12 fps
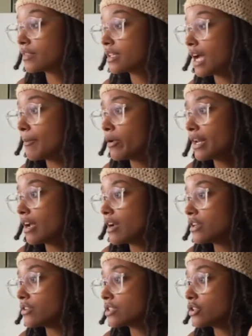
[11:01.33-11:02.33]
I'm already
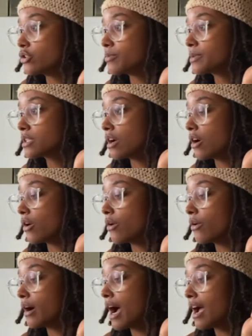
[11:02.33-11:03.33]
on YouTube,
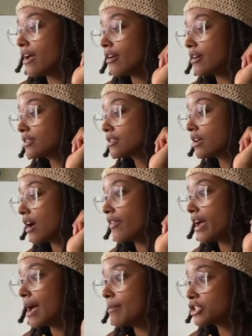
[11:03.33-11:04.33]
so I saw
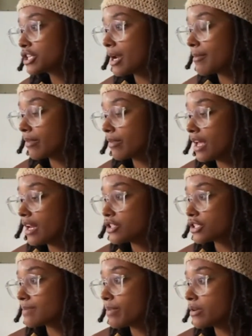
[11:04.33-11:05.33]
that Emma Chamberlain
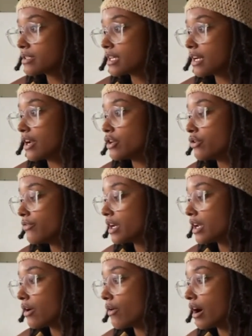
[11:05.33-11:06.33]
just posted a new
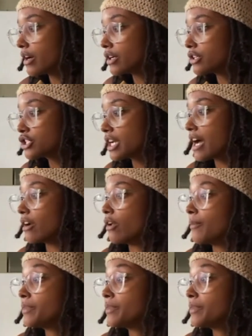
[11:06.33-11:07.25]
video on her channel.